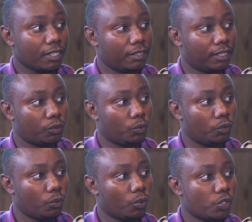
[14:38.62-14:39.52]
that
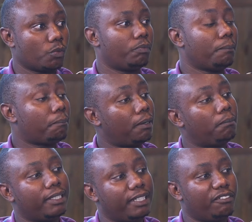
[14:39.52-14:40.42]
could also be
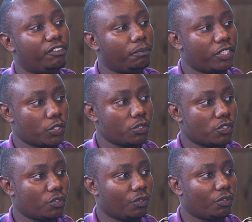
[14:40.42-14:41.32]
public information.
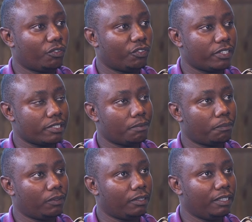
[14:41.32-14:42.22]
So, for
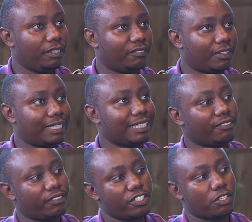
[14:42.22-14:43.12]
example, if another
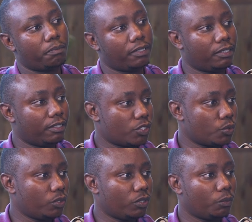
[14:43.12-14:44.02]
venture building
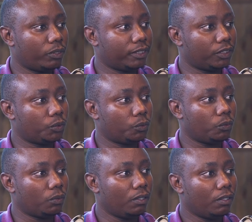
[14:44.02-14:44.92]
studio wanted
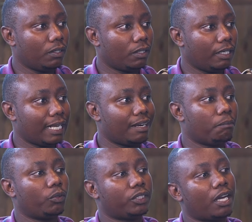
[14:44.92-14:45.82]
to learn
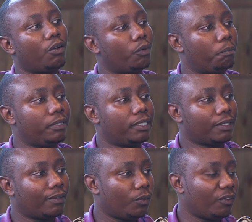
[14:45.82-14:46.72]
about how we build
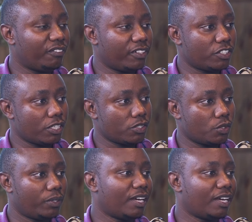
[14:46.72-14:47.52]
our own ventures. So we